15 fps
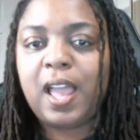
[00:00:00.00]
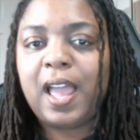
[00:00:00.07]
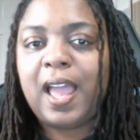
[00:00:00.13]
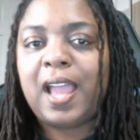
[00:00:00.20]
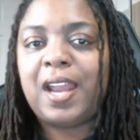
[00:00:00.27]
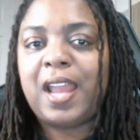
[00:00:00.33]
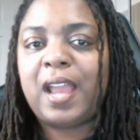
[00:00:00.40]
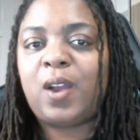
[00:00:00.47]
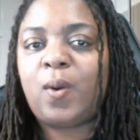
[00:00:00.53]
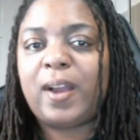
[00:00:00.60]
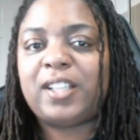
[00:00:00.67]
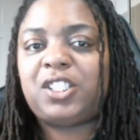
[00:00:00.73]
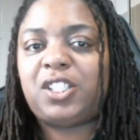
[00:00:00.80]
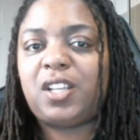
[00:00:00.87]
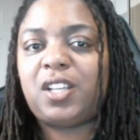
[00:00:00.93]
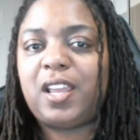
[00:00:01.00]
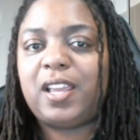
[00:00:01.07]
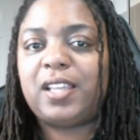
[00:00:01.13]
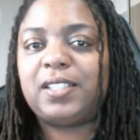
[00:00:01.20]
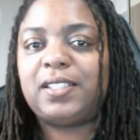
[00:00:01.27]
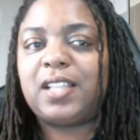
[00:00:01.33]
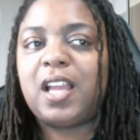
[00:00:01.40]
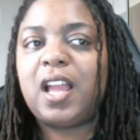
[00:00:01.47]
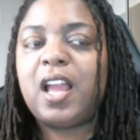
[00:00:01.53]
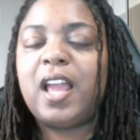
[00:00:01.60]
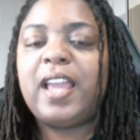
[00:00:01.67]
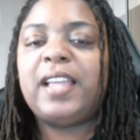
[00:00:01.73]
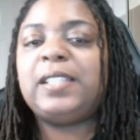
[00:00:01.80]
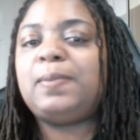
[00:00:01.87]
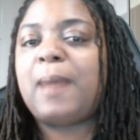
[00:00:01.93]
And that question is
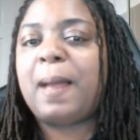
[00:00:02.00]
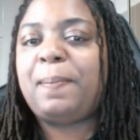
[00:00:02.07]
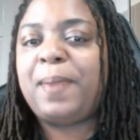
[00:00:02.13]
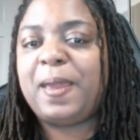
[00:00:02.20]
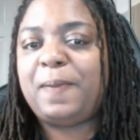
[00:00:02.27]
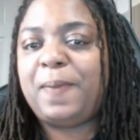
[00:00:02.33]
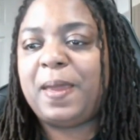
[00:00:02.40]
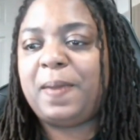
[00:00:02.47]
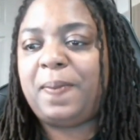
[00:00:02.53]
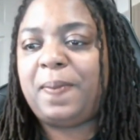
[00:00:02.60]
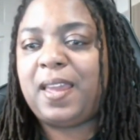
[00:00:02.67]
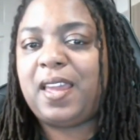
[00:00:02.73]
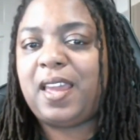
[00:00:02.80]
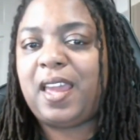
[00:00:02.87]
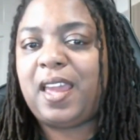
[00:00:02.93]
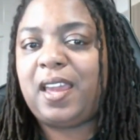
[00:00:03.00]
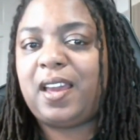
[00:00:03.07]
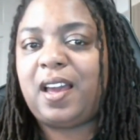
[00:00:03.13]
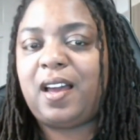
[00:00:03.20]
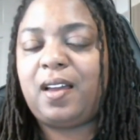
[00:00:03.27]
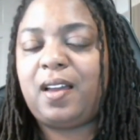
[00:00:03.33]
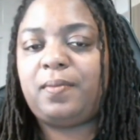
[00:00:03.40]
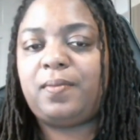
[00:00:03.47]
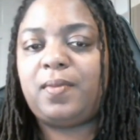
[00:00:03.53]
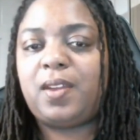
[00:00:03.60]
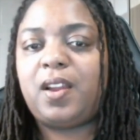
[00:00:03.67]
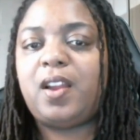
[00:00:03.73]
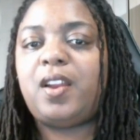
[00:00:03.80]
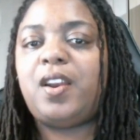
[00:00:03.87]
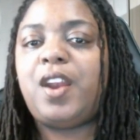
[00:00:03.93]
my PPP income?
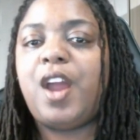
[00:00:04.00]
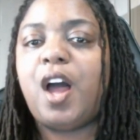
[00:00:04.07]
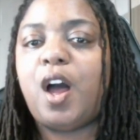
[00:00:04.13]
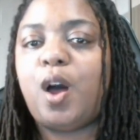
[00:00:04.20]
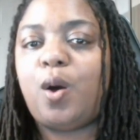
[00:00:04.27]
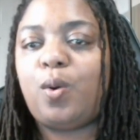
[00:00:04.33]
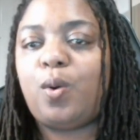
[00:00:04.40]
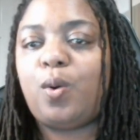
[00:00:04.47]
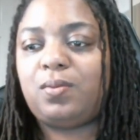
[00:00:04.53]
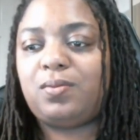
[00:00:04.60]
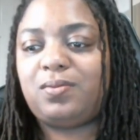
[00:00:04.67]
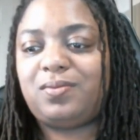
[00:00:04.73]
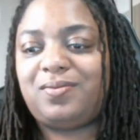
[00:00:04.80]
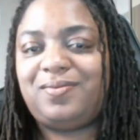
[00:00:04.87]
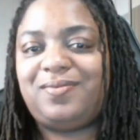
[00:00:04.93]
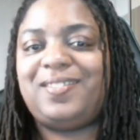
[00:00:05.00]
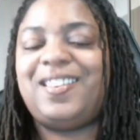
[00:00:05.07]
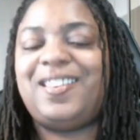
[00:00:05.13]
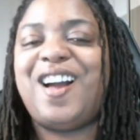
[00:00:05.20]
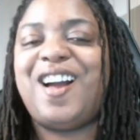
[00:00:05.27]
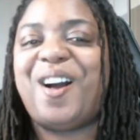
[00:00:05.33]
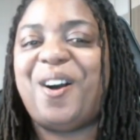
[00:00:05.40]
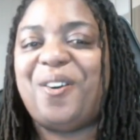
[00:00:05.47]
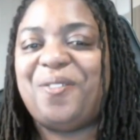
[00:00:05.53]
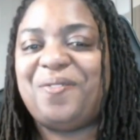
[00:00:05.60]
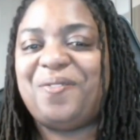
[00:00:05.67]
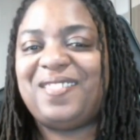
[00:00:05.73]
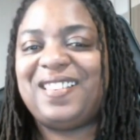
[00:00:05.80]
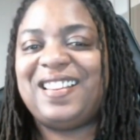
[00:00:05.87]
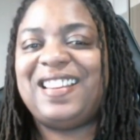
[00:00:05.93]
No,
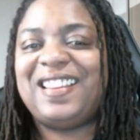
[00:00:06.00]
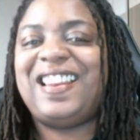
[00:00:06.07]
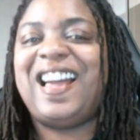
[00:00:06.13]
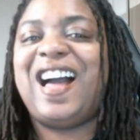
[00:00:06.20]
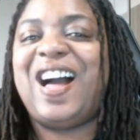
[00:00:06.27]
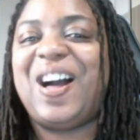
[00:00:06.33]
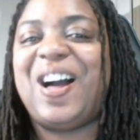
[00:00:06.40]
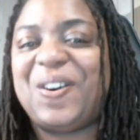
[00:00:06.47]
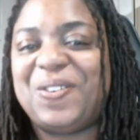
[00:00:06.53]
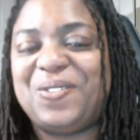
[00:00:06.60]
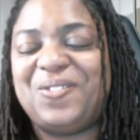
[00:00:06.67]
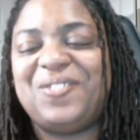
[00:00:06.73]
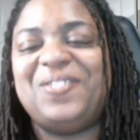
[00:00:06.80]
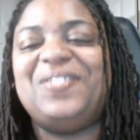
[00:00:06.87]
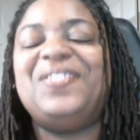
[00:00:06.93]
no, no.